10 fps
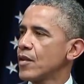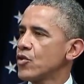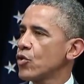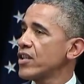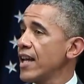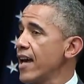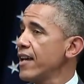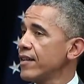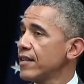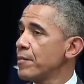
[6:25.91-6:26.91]
So
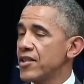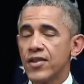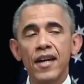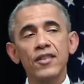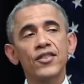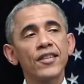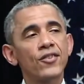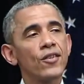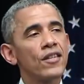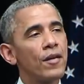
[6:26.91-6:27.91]
today, let me say,
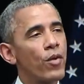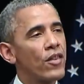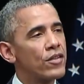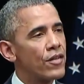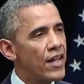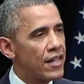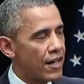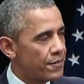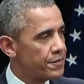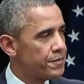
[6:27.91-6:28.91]
sisters and brothers of India.